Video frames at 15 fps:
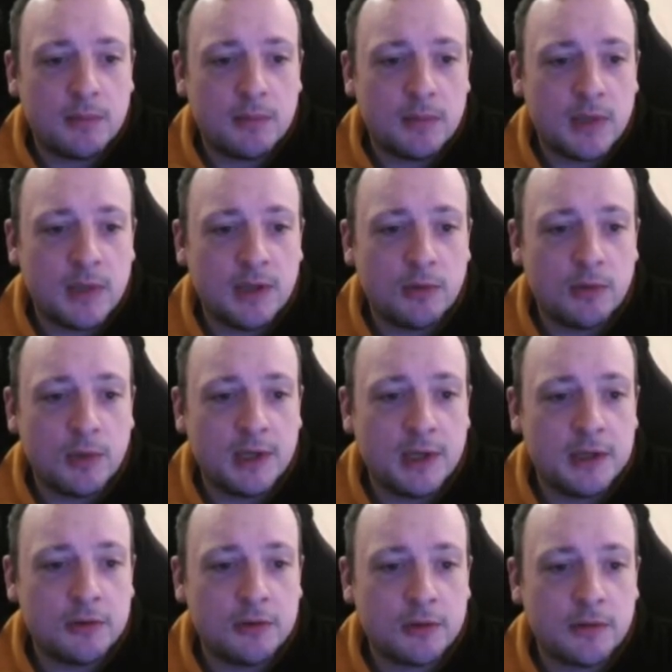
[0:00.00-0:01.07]
Either way,
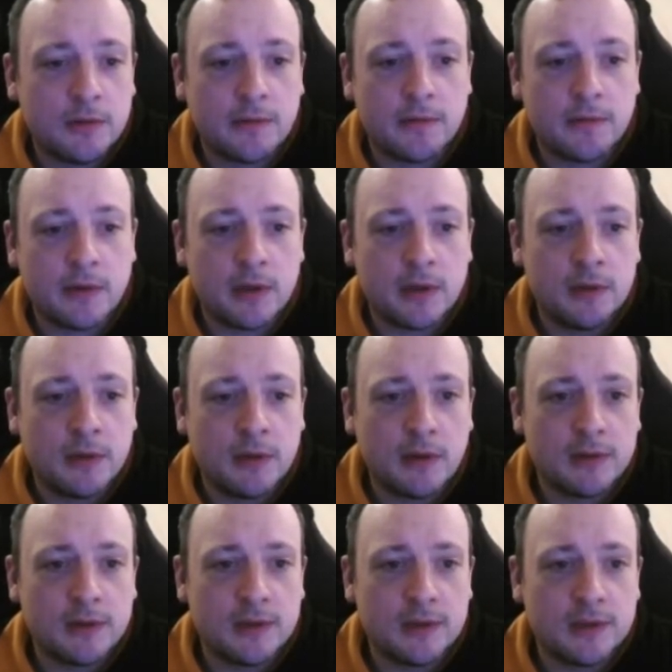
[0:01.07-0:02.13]
you
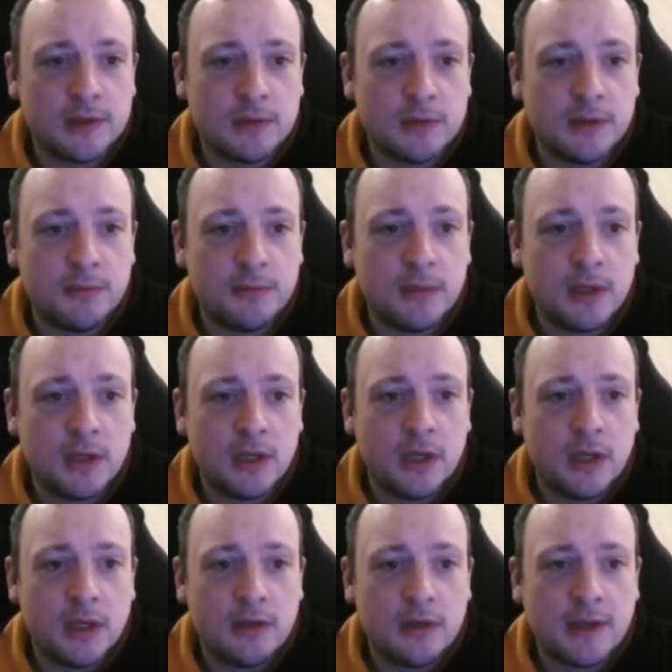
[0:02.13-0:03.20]
encourage and listen to him.
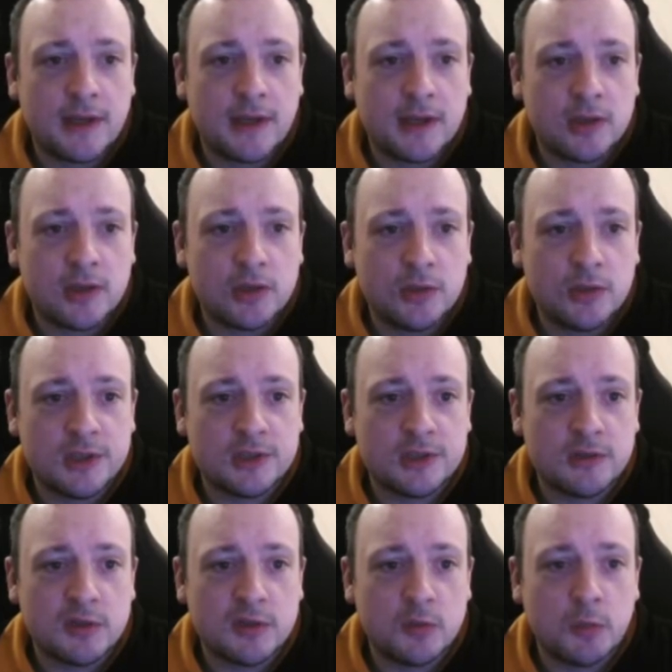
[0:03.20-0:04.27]
You then get a choice.
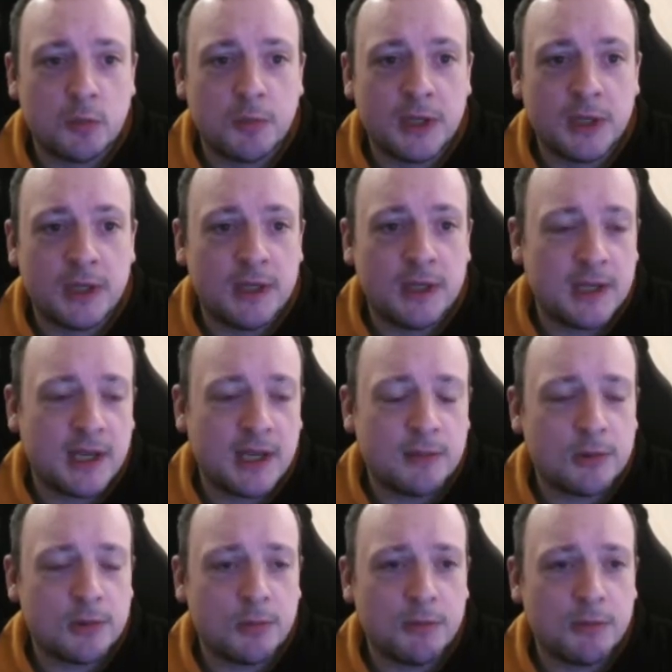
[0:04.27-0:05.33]
So this would be in game.
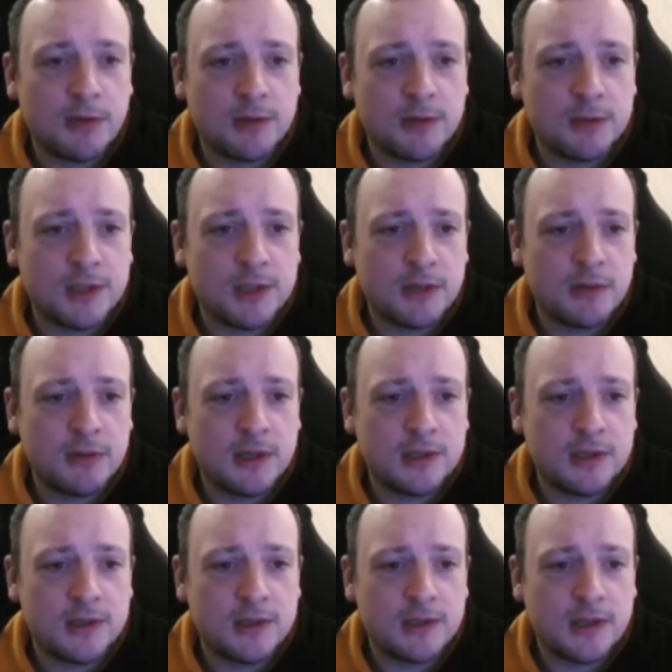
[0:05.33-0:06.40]
This would be randomly
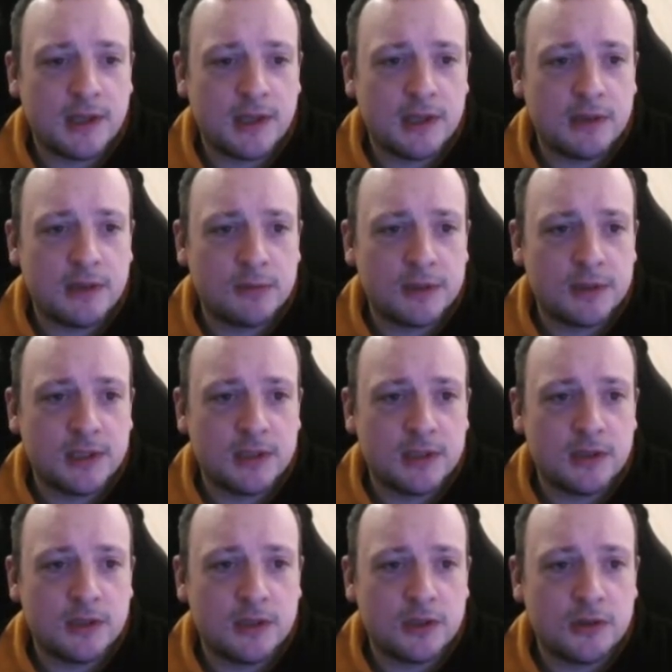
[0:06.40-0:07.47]
generated, and then it proceeds
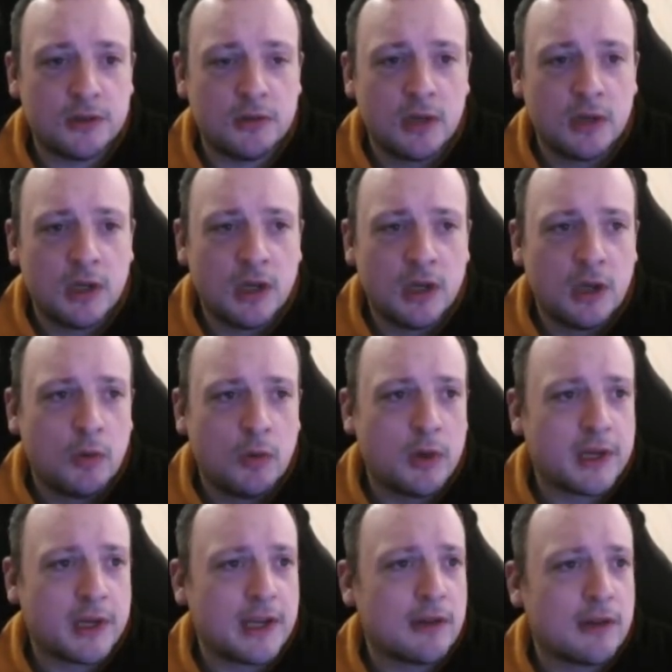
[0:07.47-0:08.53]
into
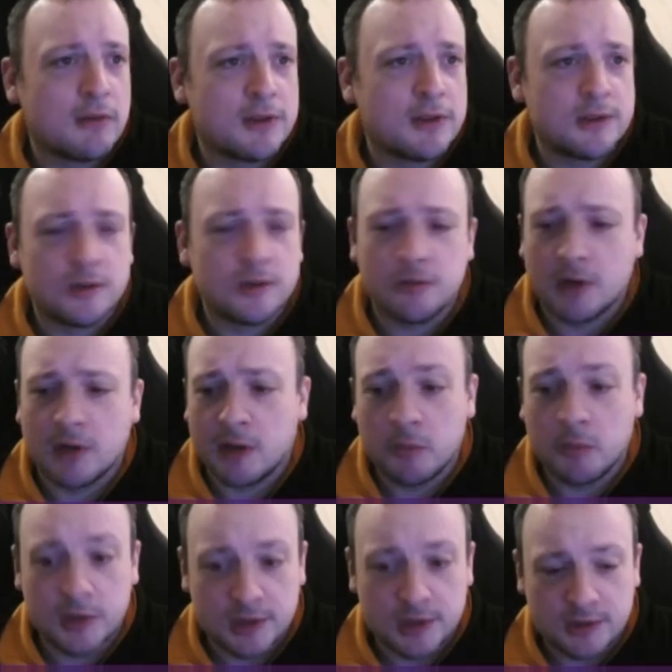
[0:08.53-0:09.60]
working out the rest of the storyline,
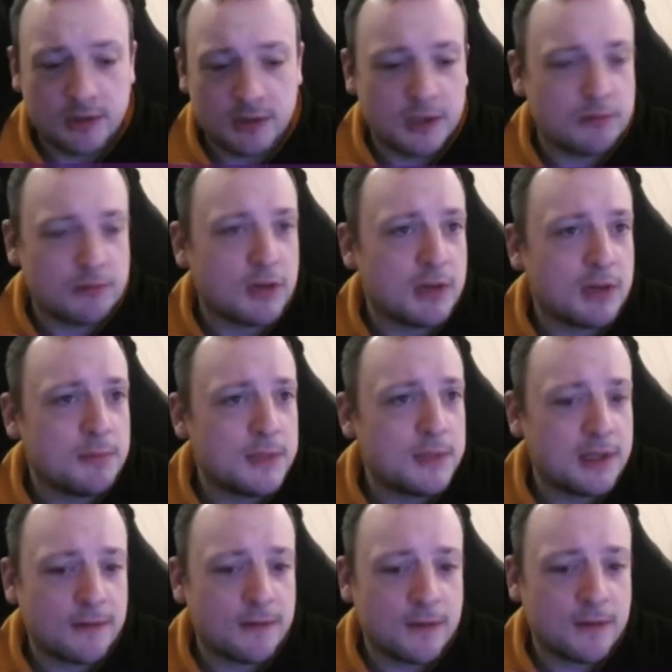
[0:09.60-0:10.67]
which I still need to write.
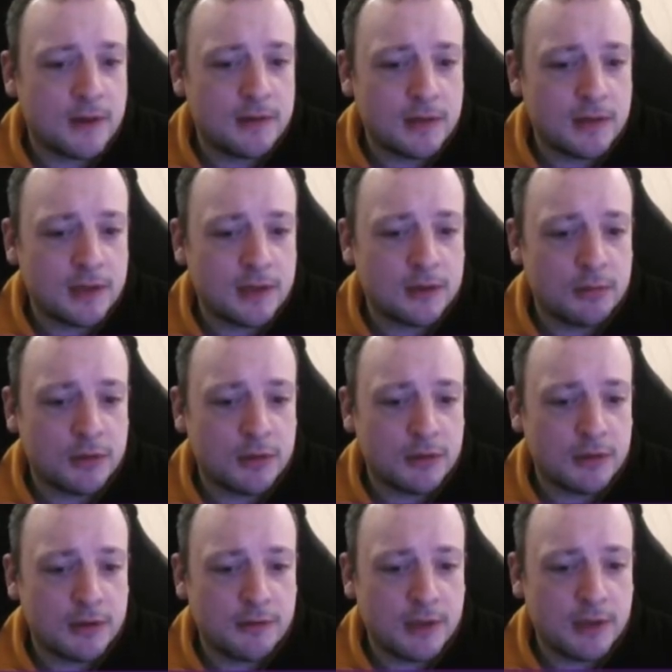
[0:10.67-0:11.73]
That's fine. That's good
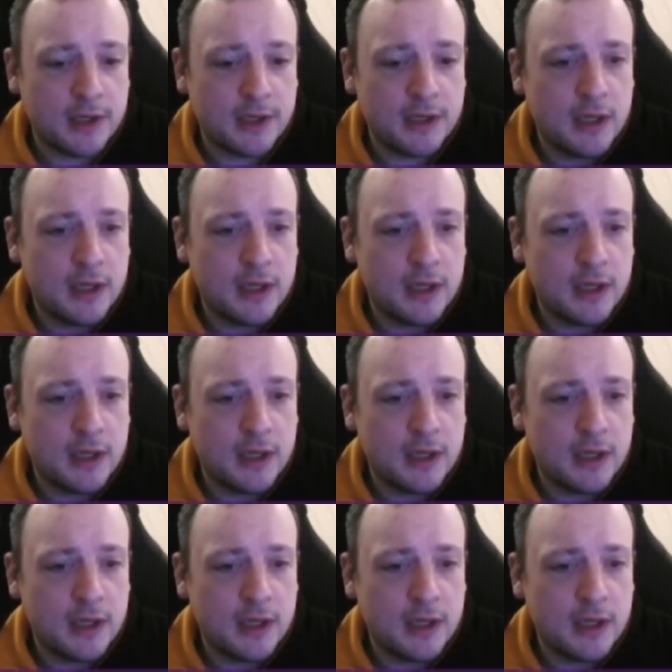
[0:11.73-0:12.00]
progress for the day.